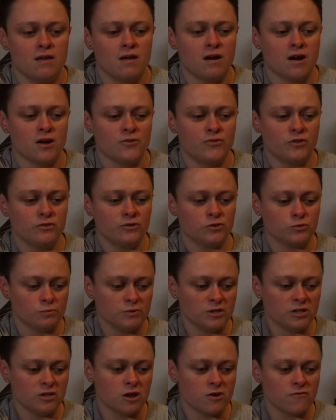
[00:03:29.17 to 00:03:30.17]
I think this would
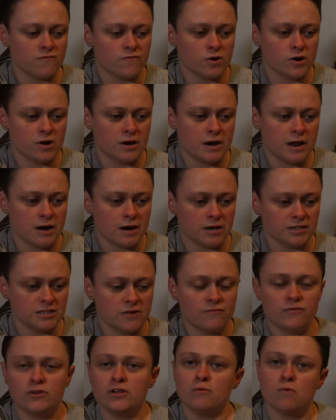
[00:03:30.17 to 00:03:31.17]
be a lot of fun. I
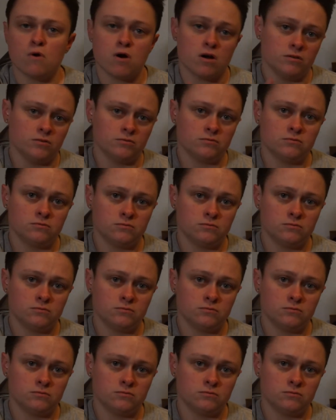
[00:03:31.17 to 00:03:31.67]
definitely want